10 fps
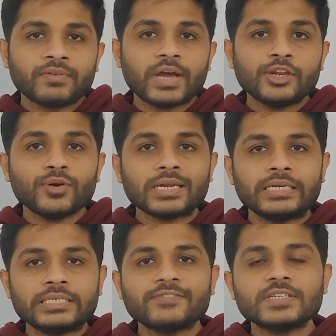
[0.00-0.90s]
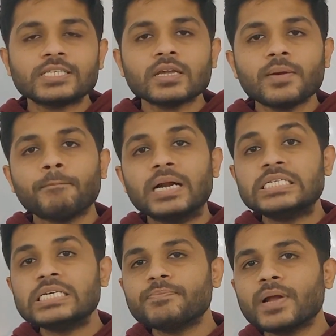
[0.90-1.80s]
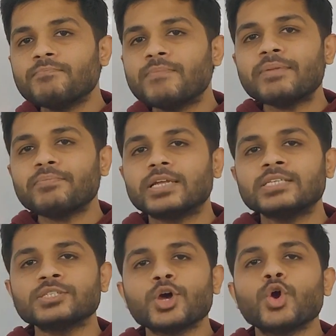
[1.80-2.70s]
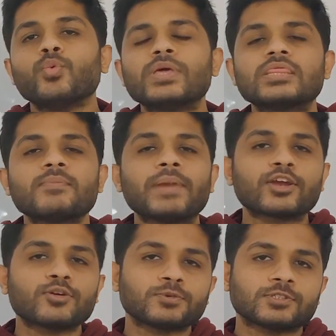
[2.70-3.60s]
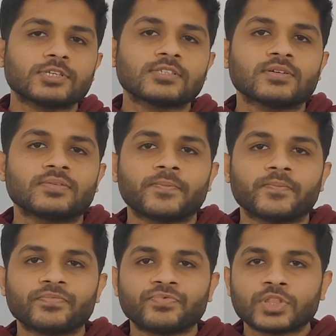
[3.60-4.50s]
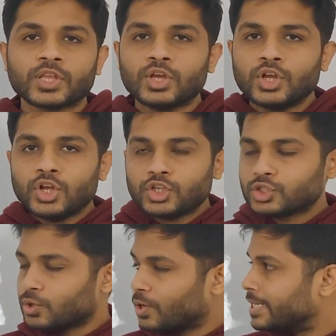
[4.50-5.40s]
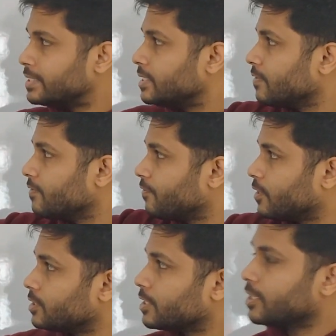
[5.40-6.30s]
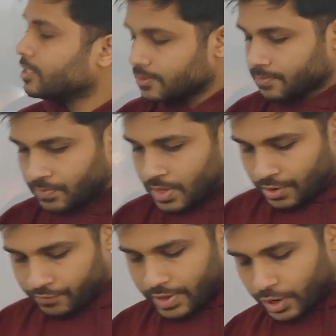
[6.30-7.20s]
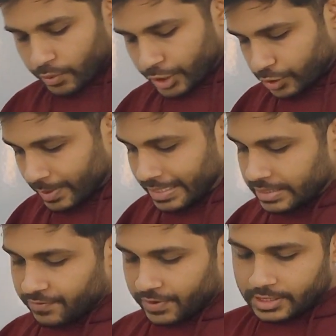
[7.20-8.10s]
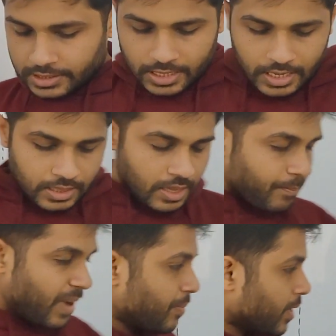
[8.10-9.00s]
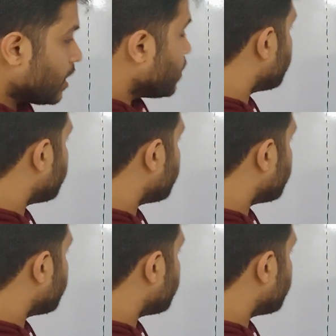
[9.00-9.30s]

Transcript: when you are interfacing multiple memories with the microprocessor. So let's see the first case. We are going to interface the memory